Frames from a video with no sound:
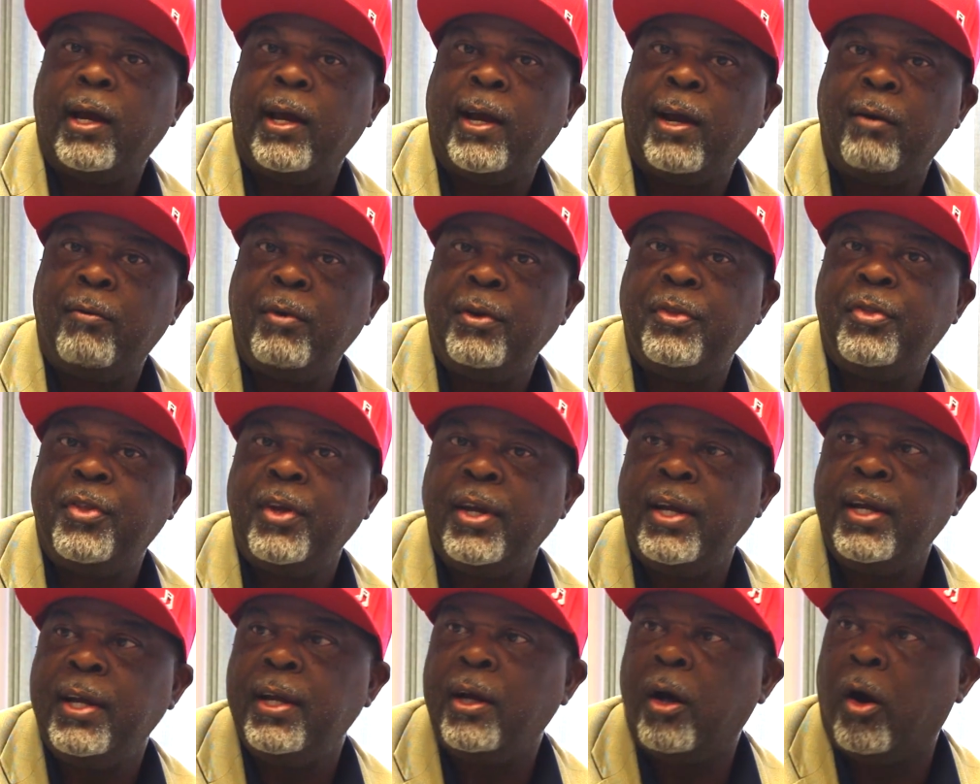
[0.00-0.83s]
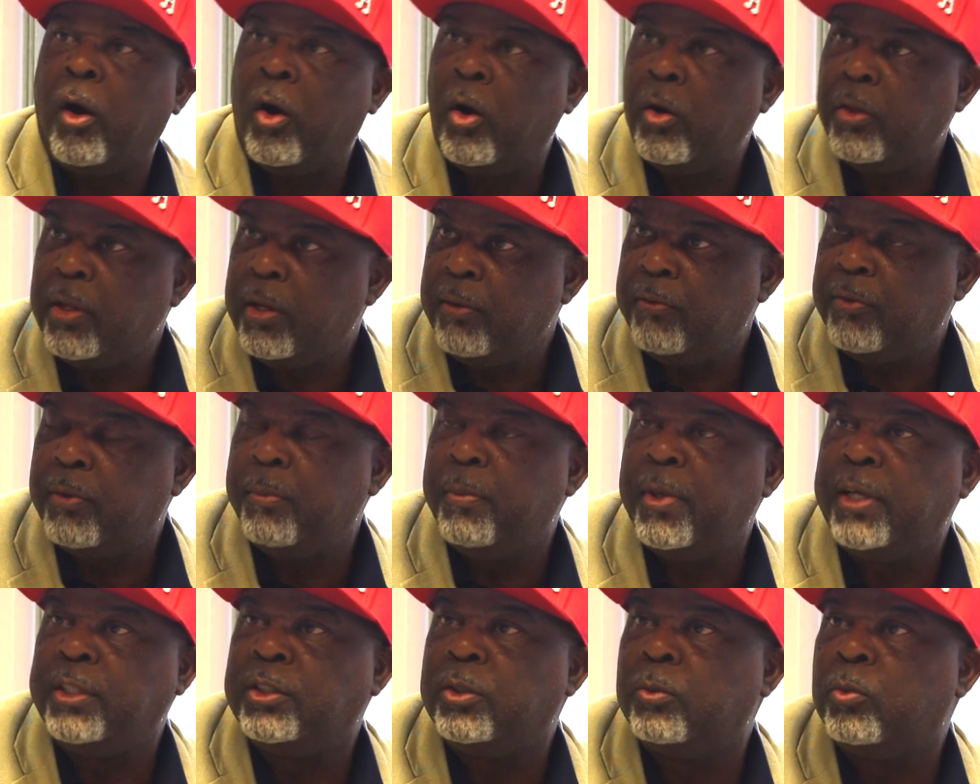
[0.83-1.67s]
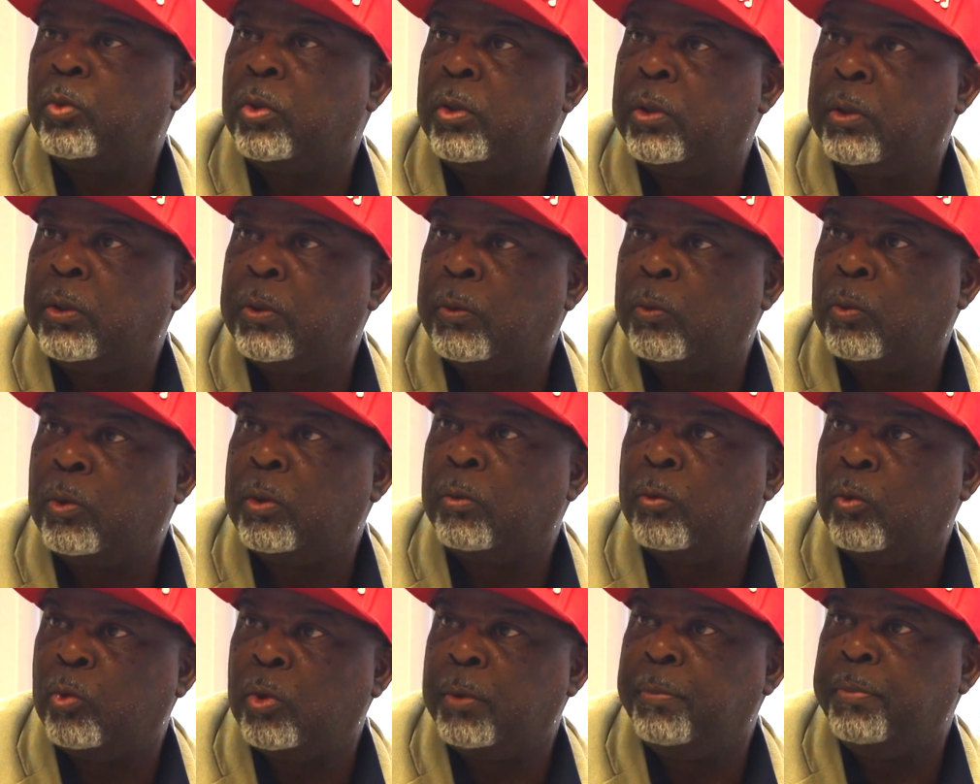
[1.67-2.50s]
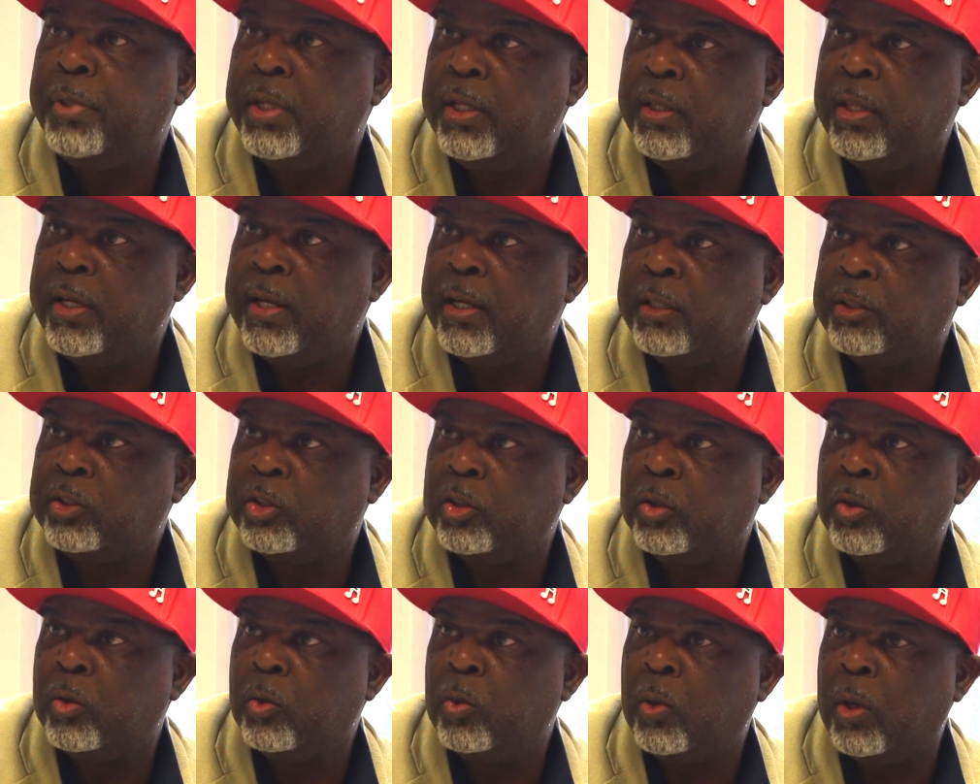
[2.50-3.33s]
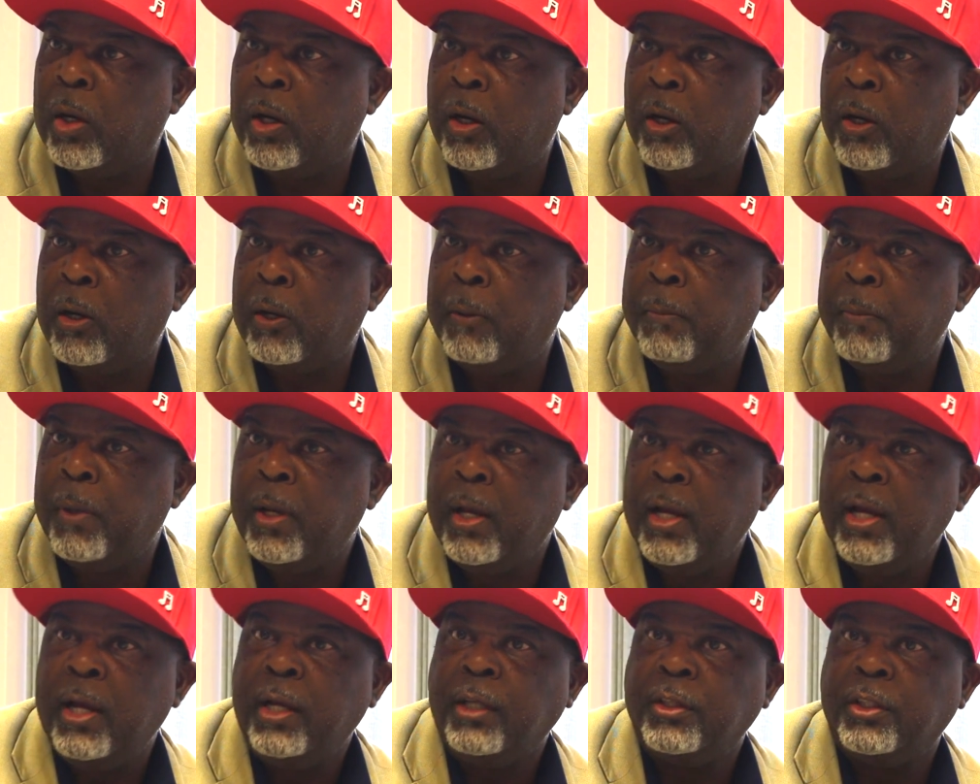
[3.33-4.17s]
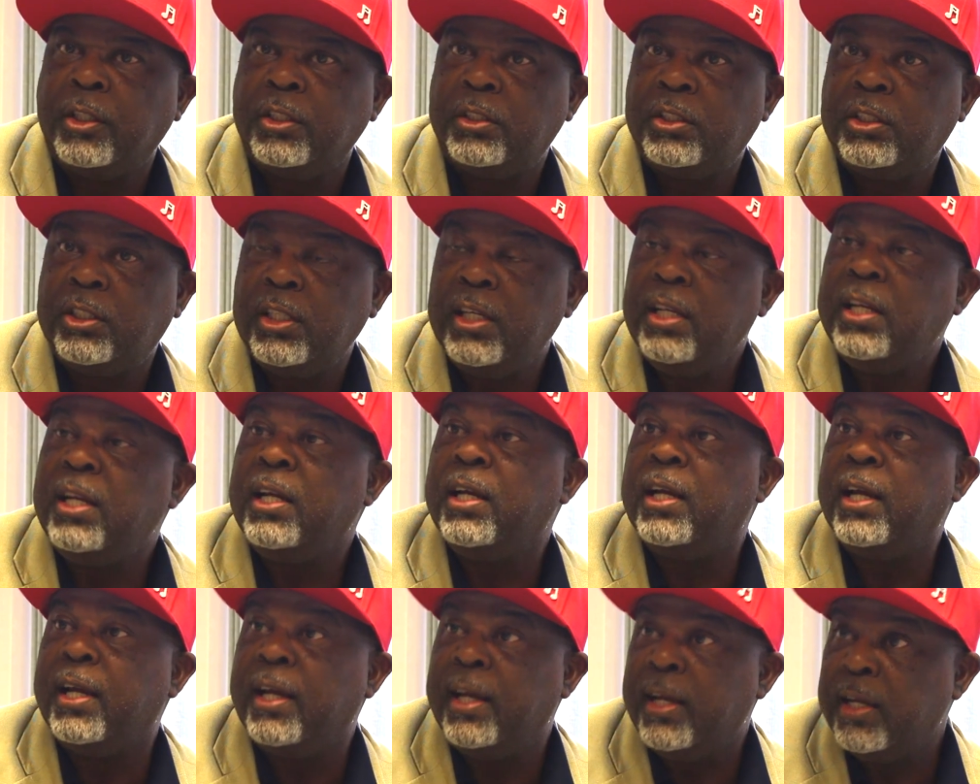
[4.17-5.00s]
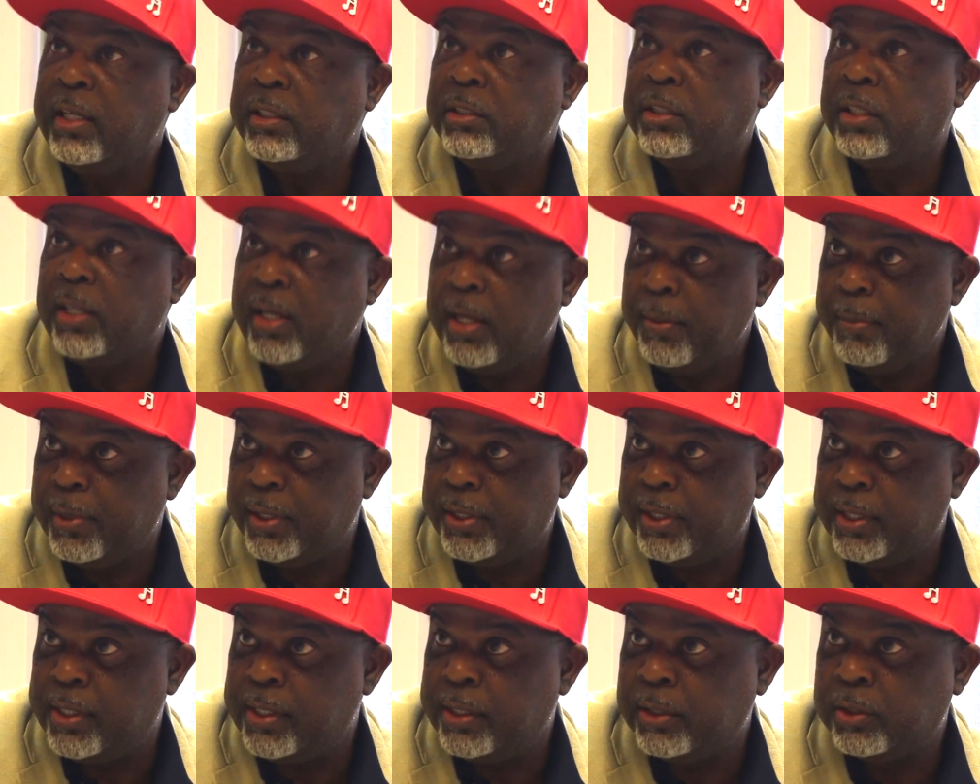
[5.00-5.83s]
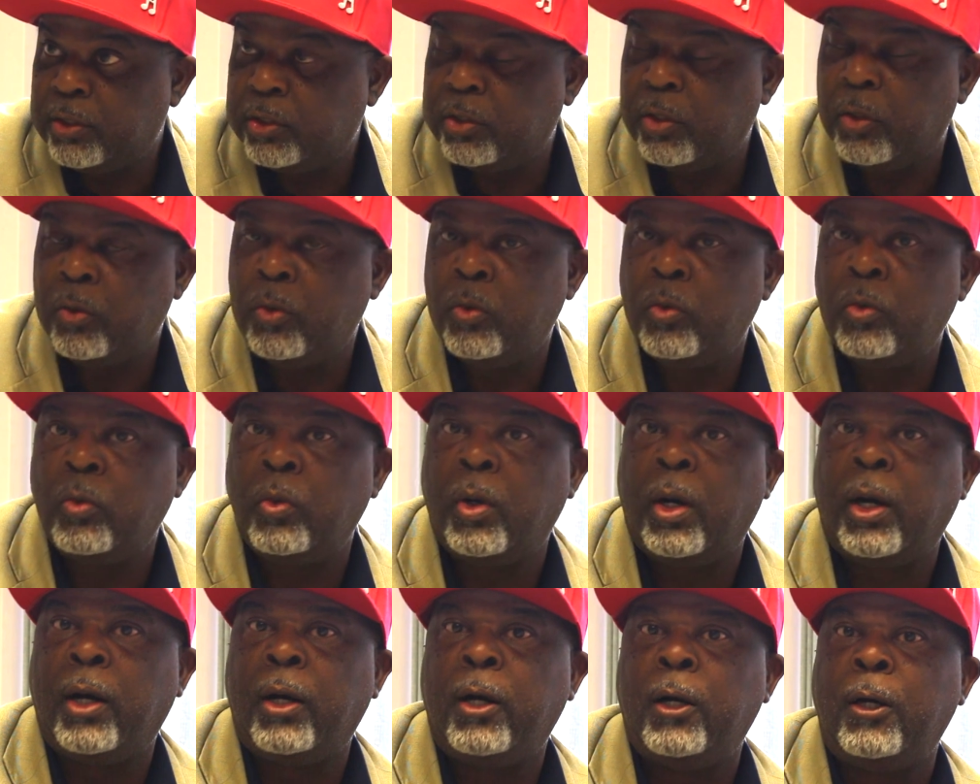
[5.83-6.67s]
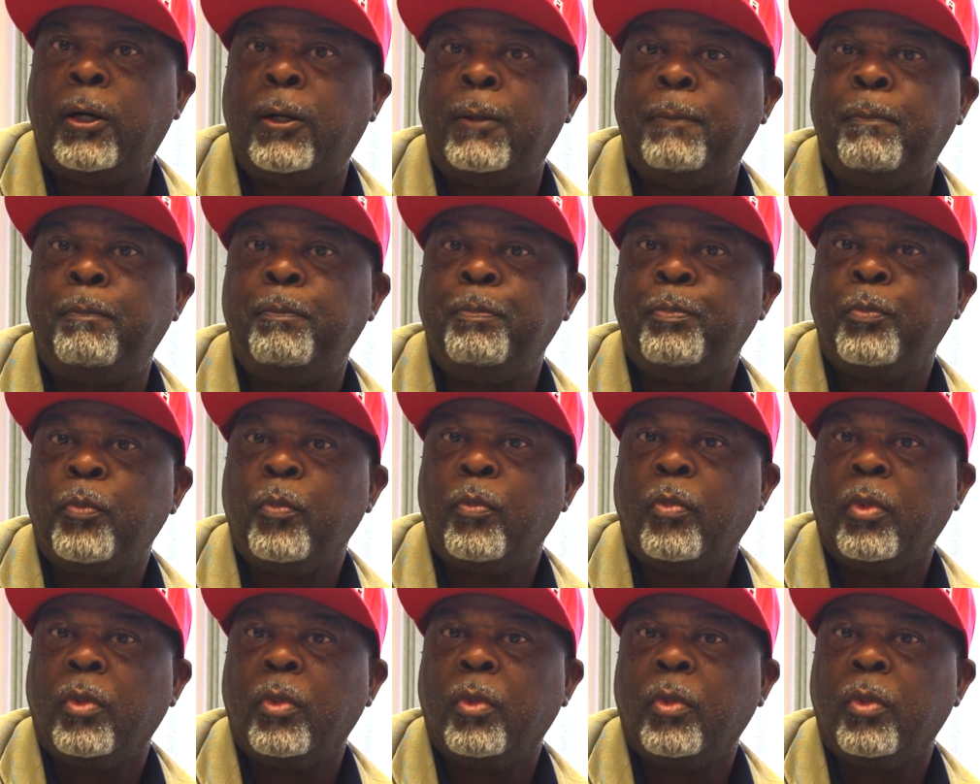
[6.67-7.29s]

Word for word: Everything, all the information will, will, will be there. So um, the seating is limited. So um,